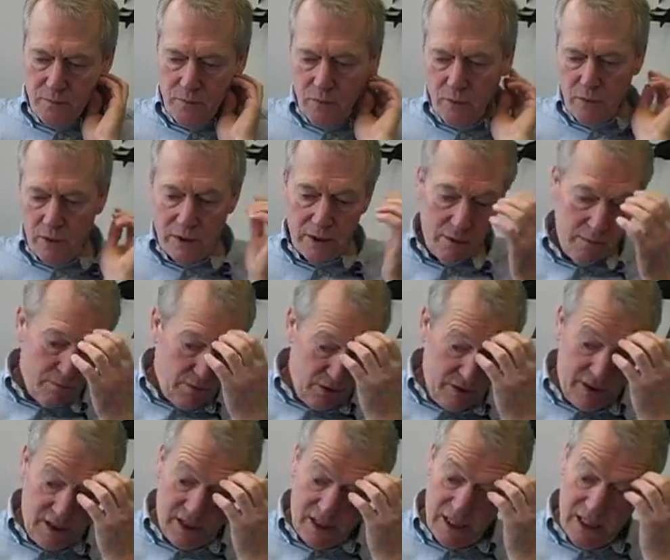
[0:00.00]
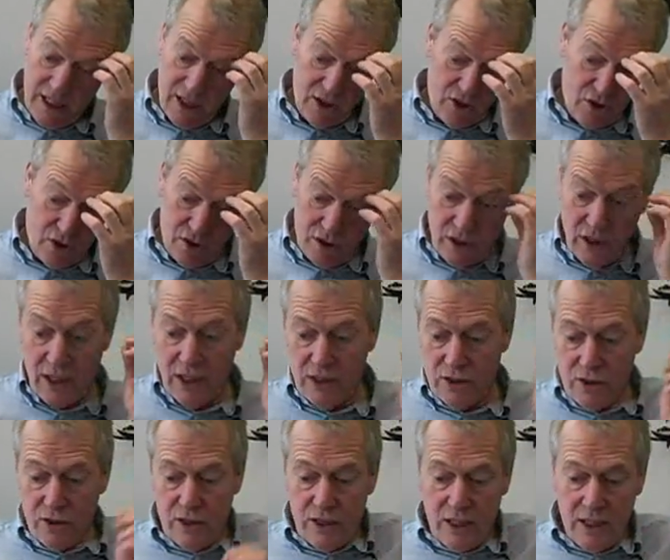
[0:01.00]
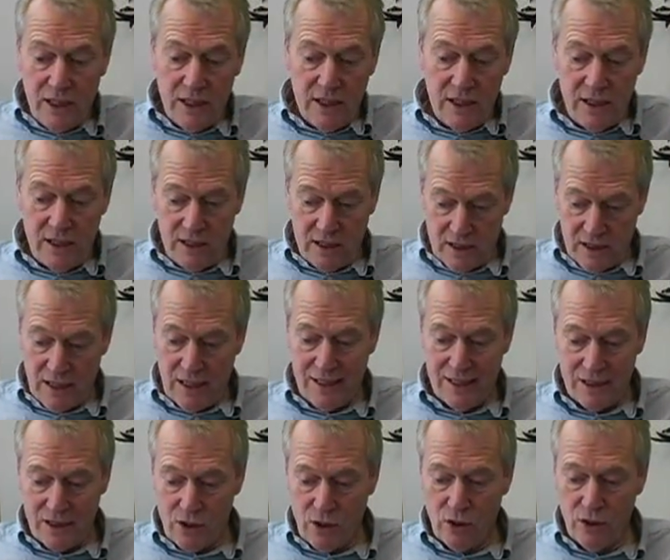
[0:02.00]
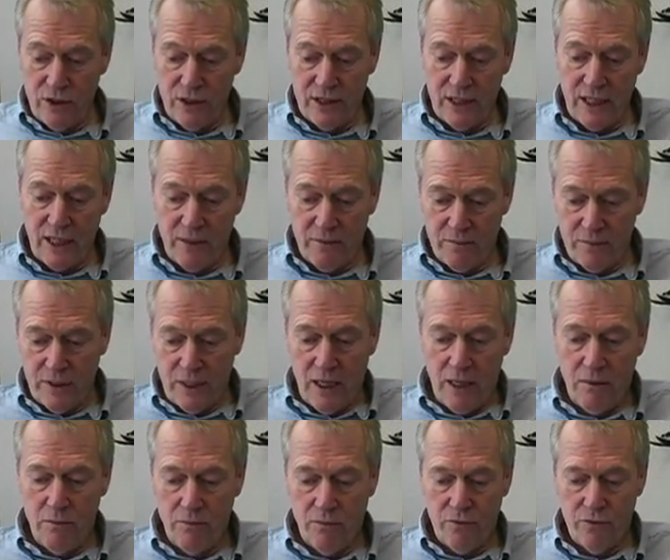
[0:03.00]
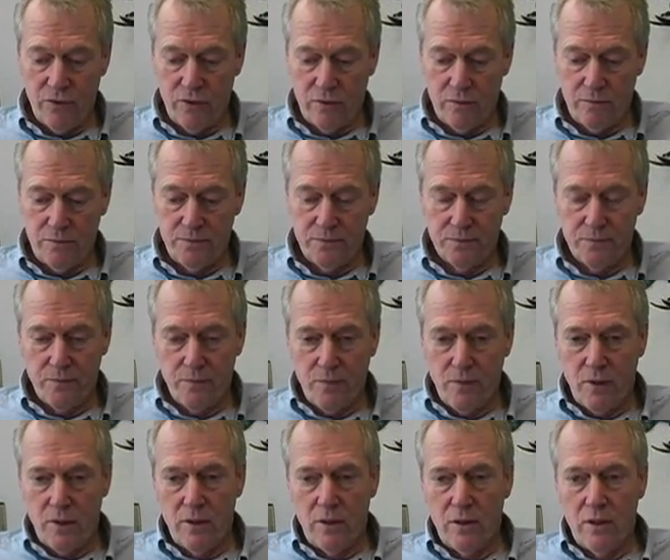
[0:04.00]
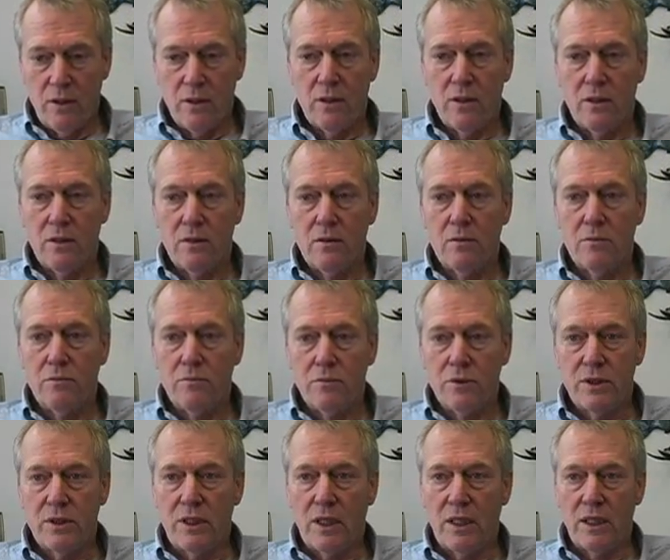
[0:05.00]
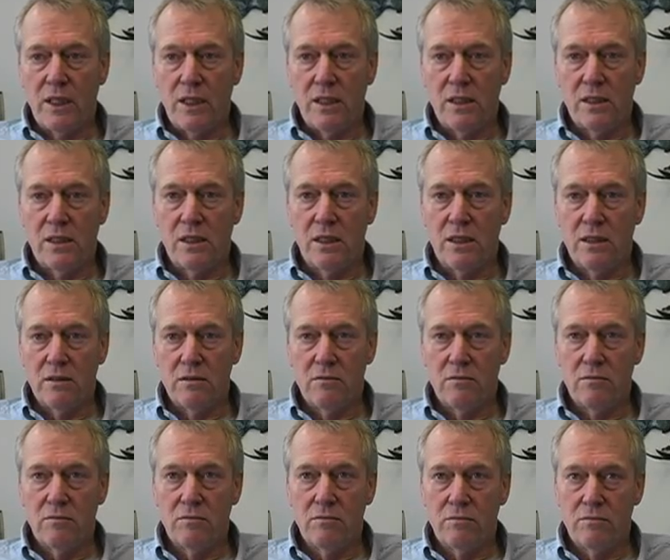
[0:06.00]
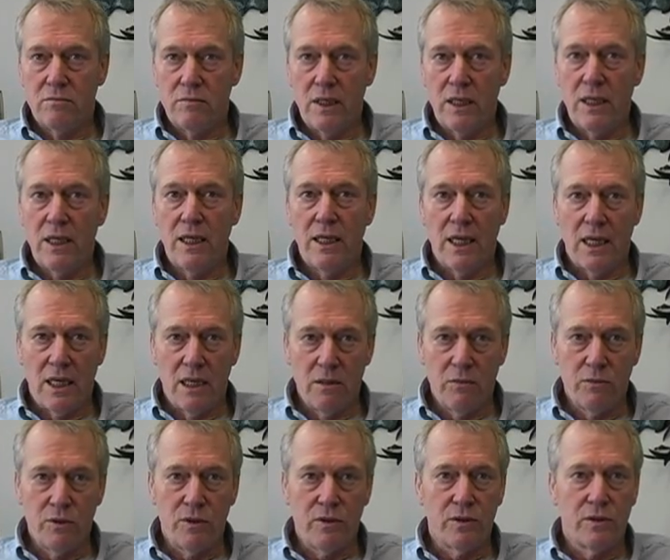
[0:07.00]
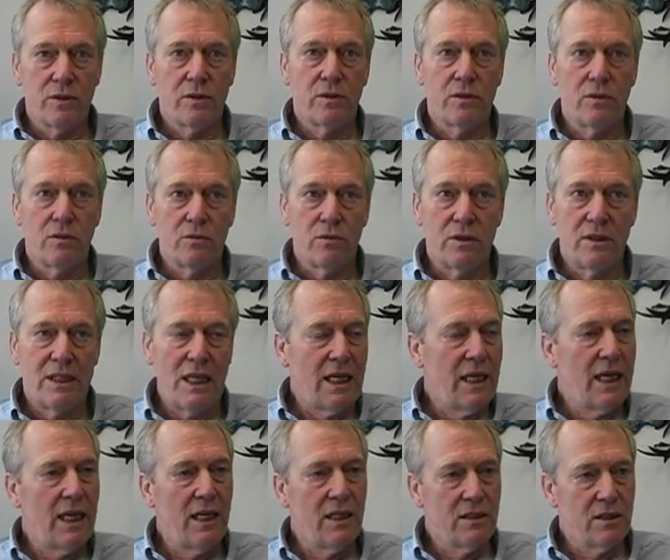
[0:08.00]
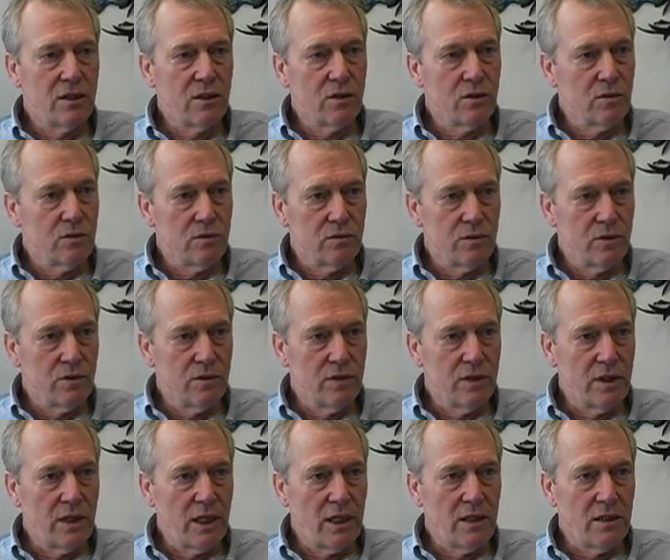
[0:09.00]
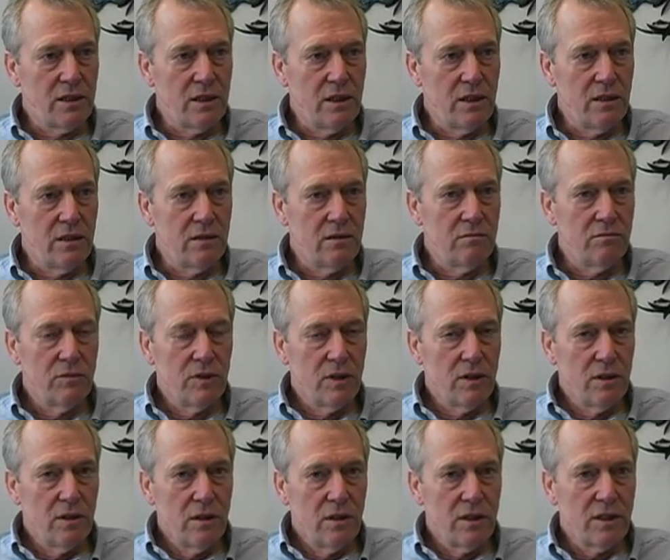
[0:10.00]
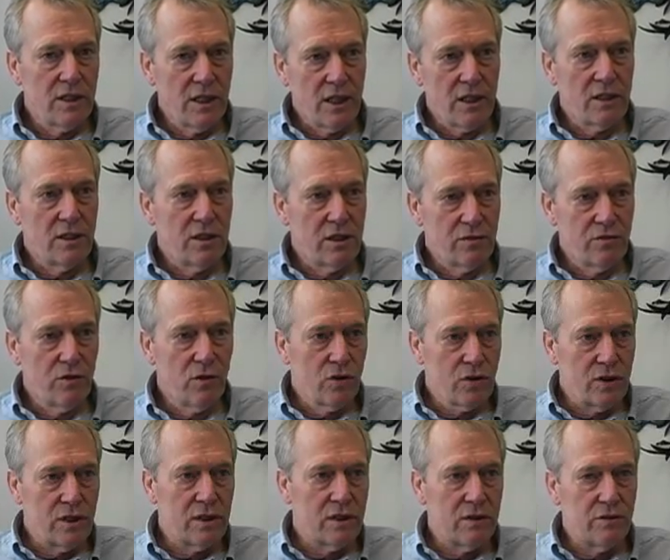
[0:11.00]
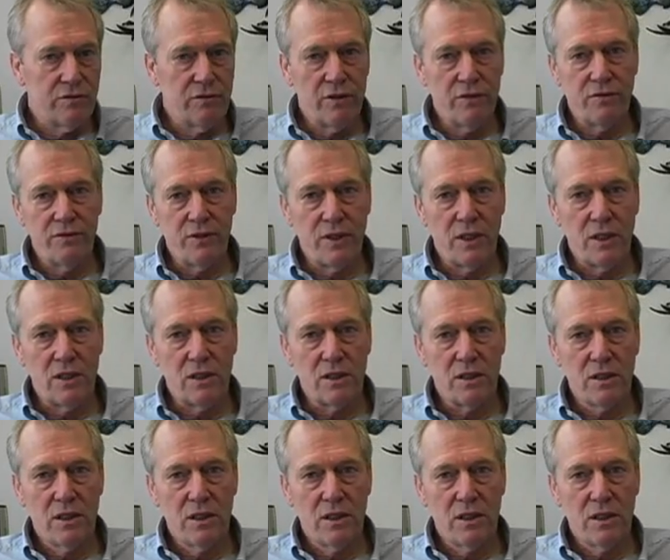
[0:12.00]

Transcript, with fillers: Well, actually, multi-stage carcinogenesis as a concept came from uh, studies in mainly in animals, you know, decades ago. You know, in the 1930s, 40s, and 50s,